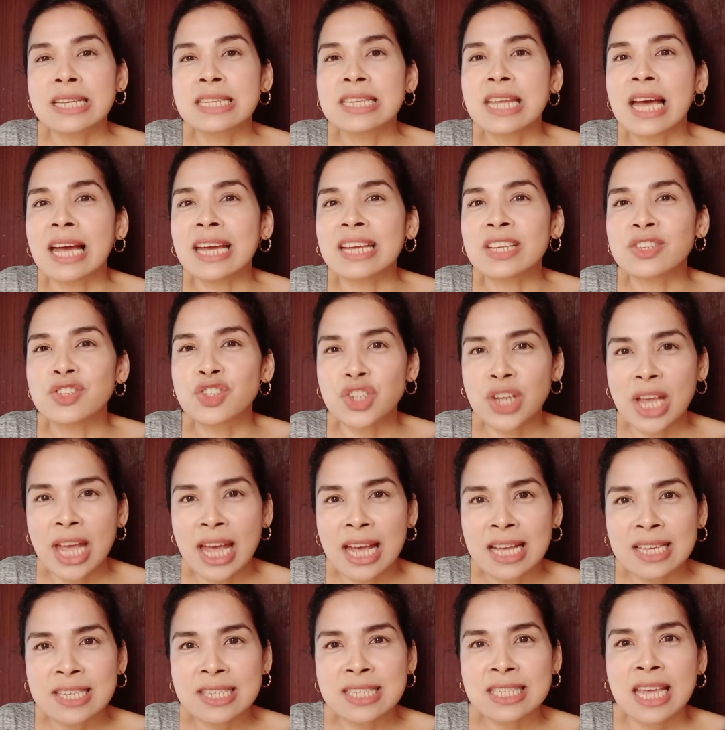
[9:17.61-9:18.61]

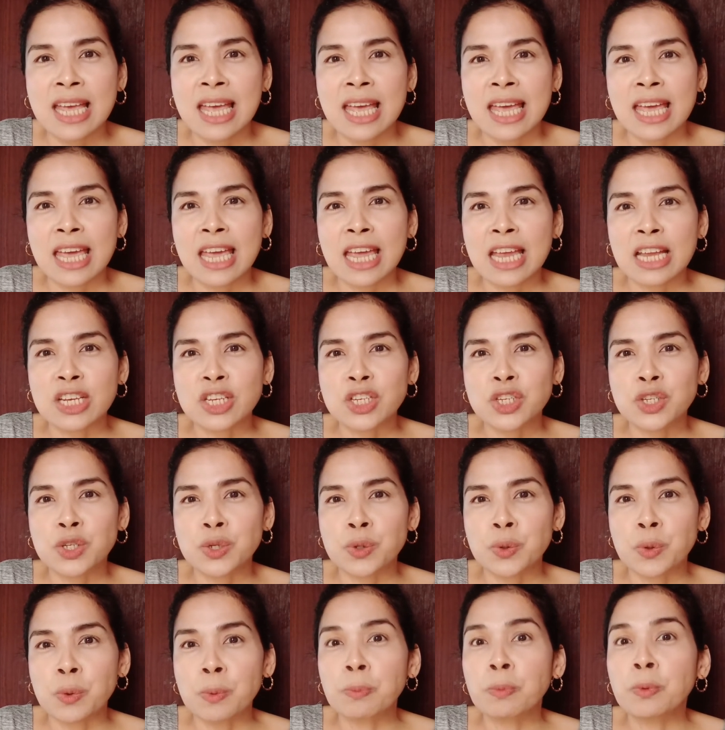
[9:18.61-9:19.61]
digest and
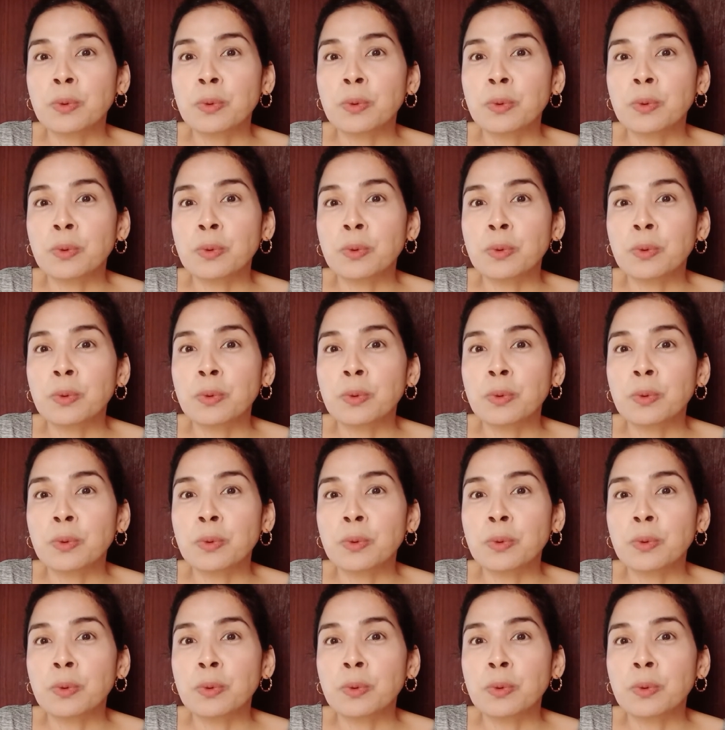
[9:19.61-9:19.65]
to